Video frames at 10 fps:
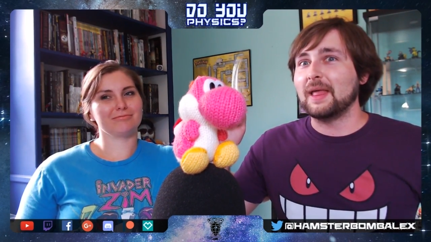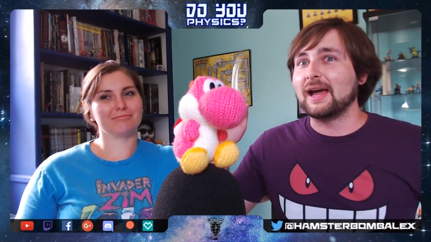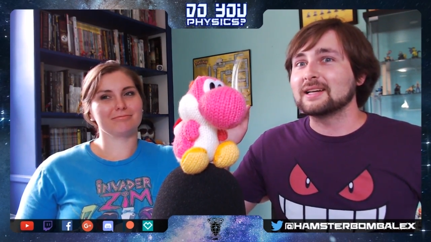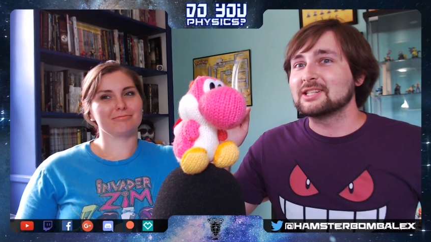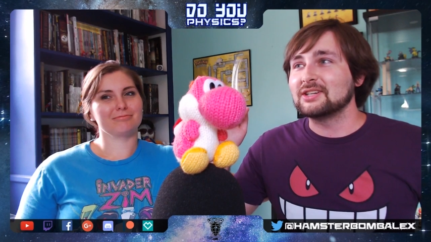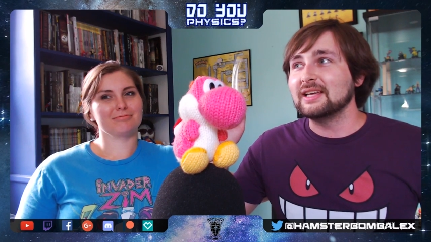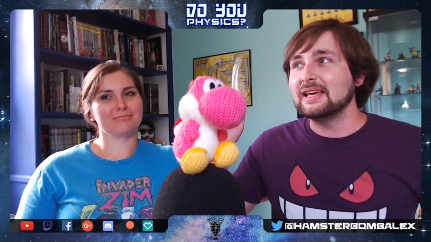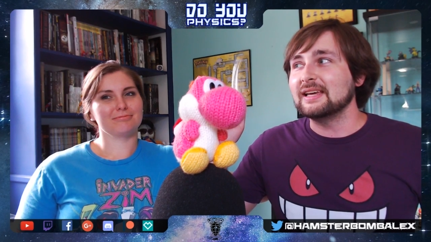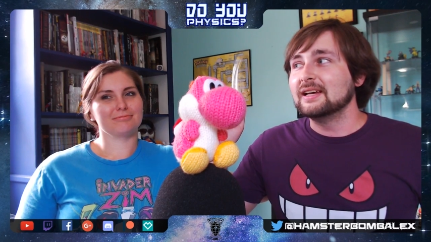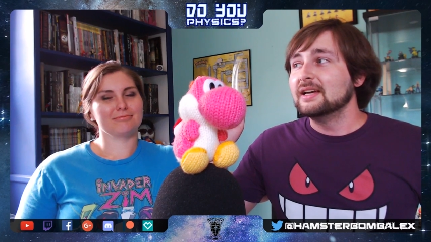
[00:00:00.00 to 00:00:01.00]

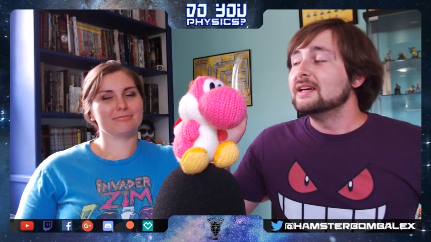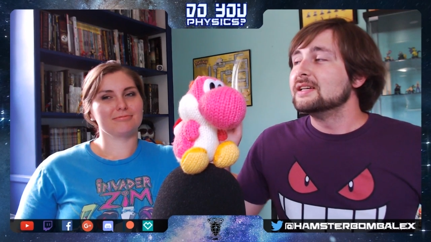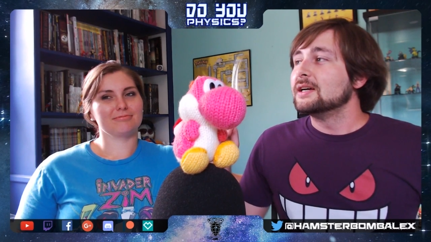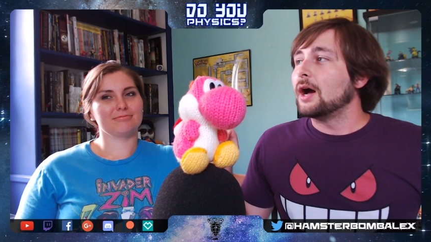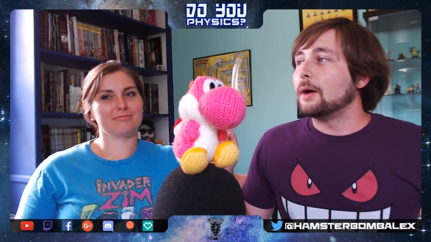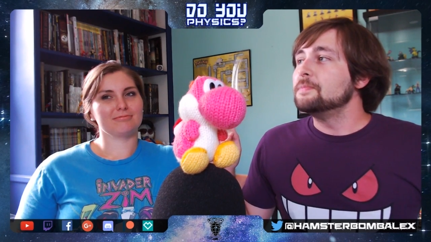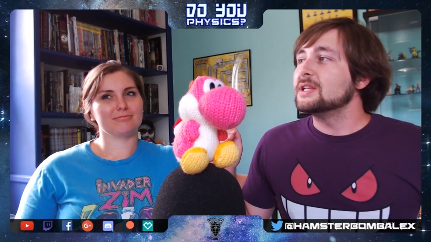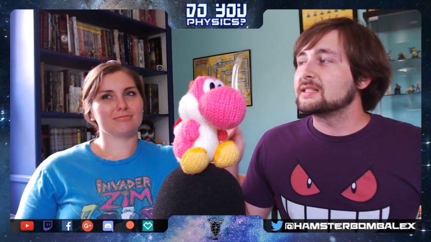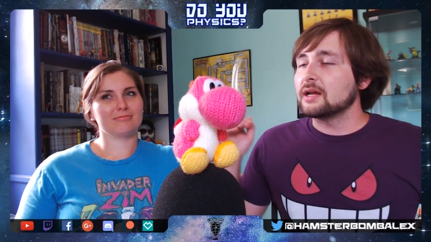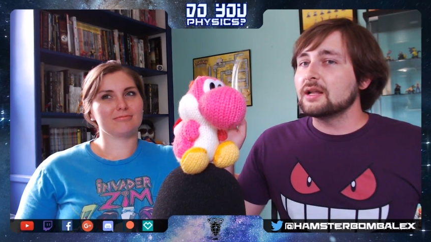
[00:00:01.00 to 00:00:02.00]
Speaker 1: actually. Um,
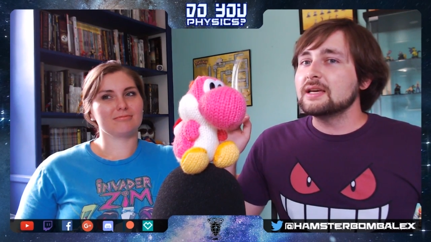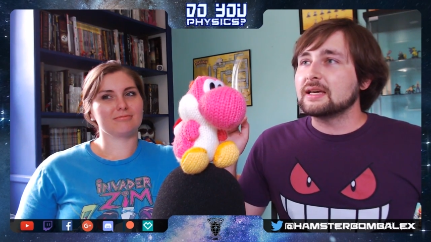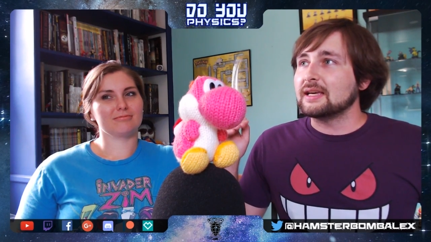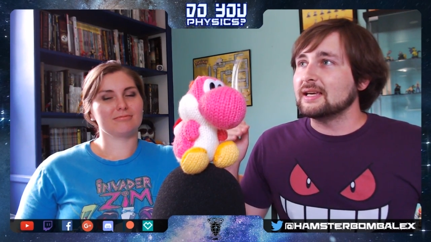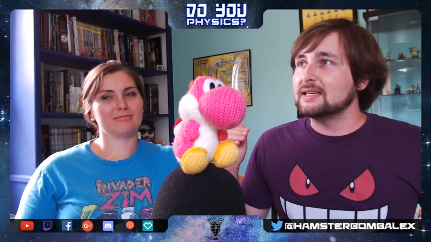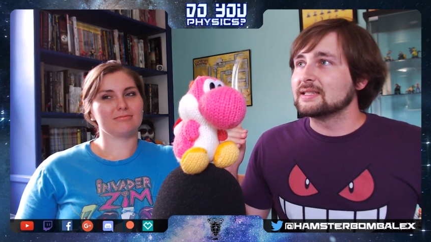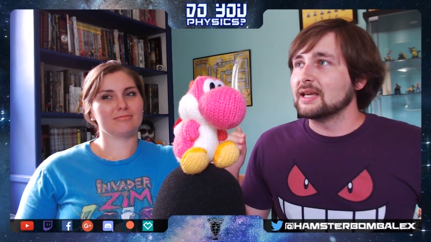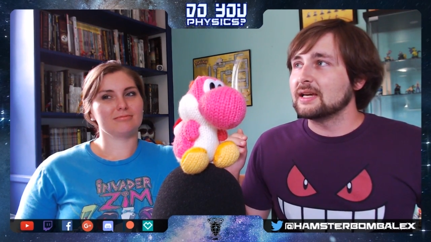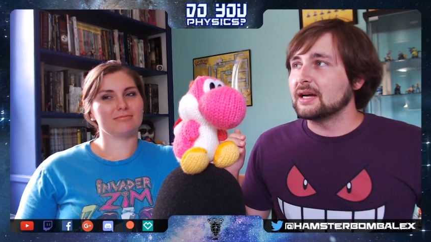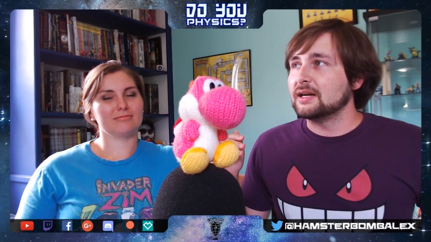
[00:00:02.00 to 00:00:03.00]
it's not like he's
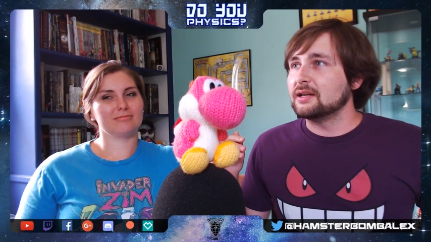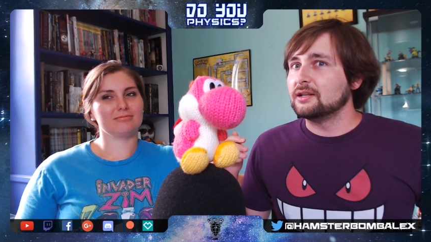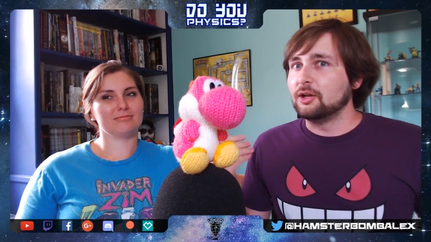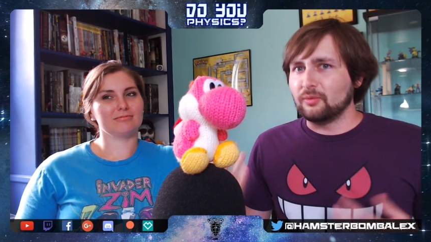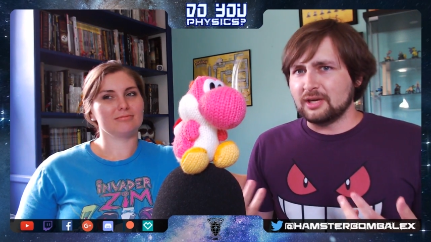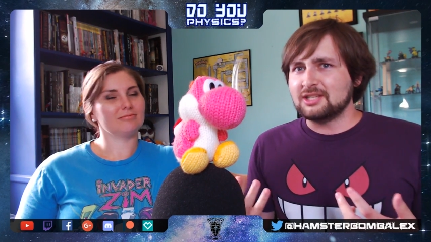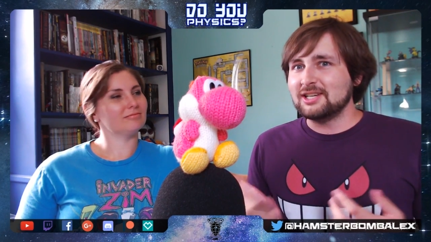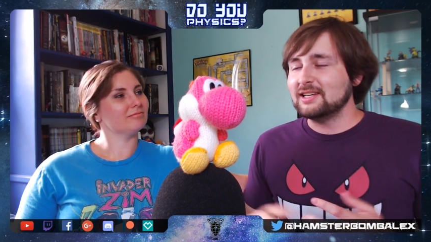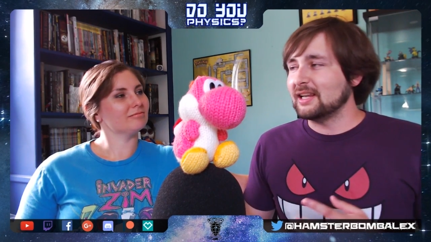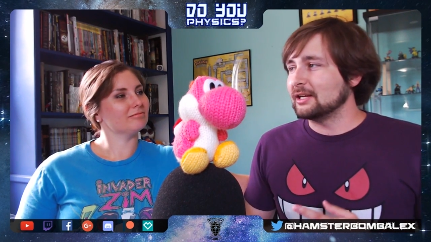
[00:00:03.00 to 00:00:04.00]
like a
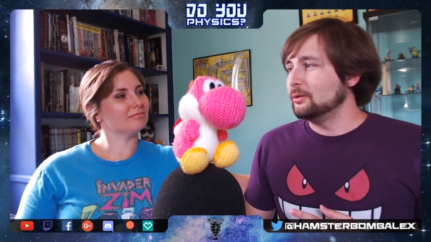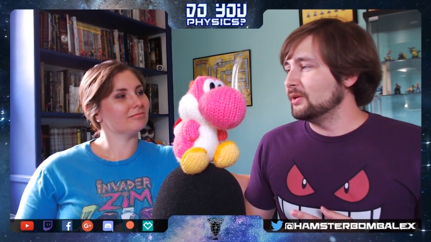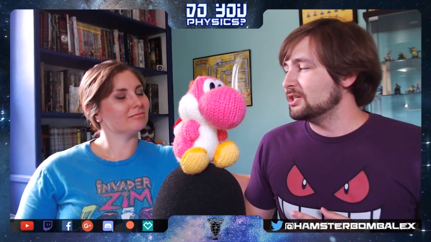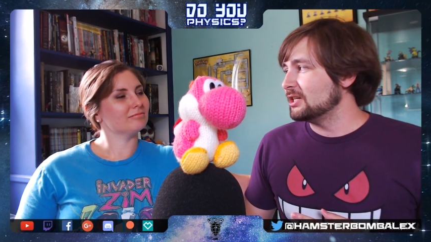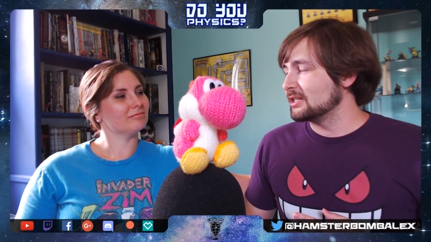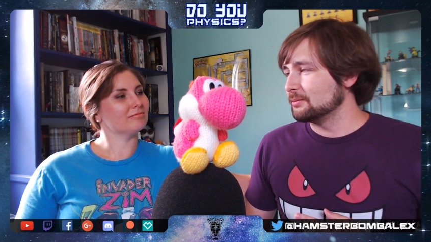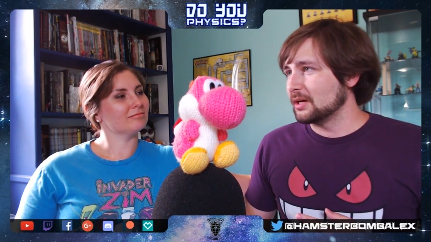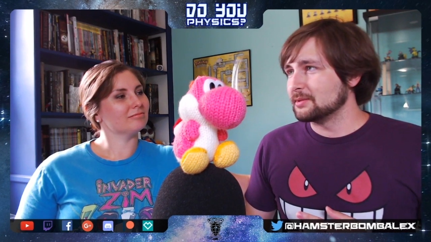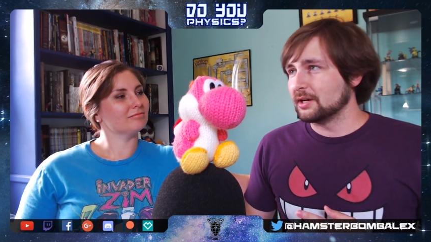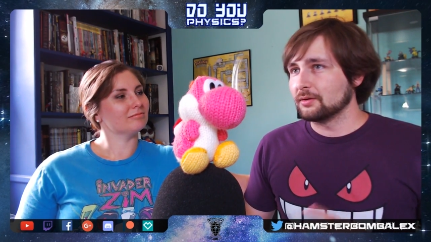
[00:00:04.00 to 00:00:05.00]
Luigi, like Luigi
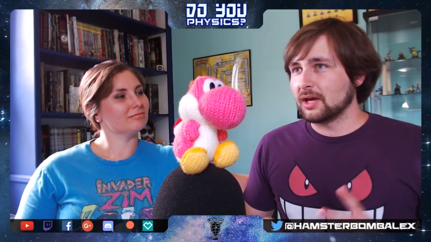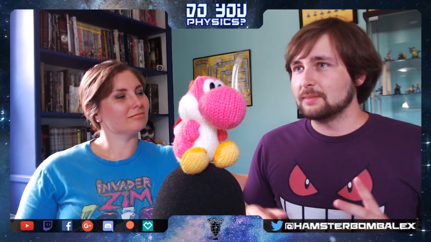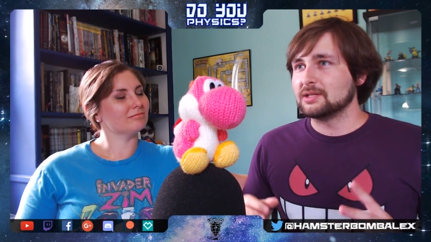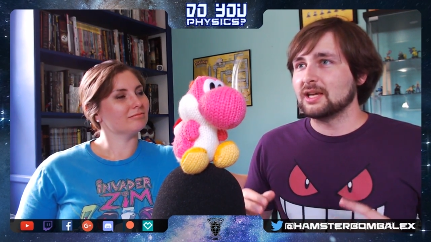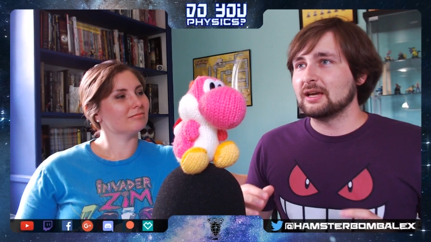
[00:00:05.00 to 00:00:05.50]
sometimes in other games.